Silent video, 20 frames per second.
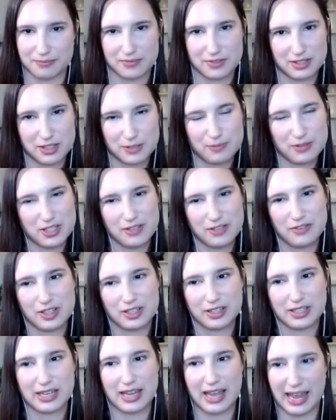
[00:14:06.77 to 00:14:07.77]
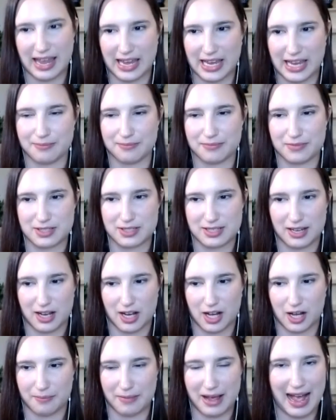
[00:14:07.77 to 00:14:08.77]
specifically aimed
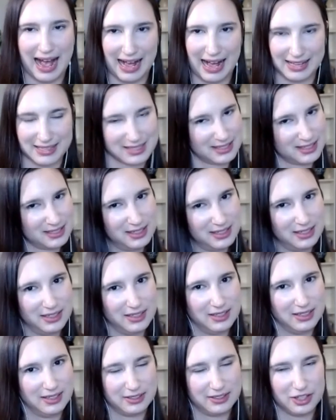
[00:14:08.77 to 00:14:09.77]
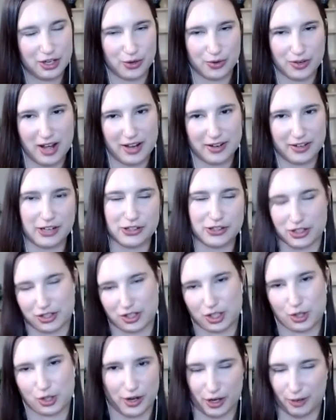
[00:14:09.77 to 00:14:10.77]
at, not just the
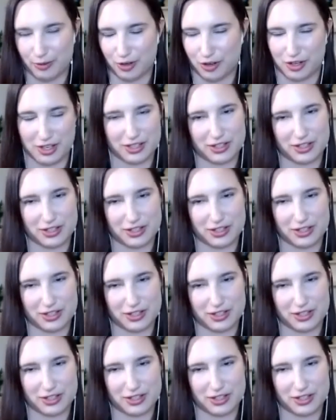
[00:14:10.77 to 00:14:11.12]
queer community.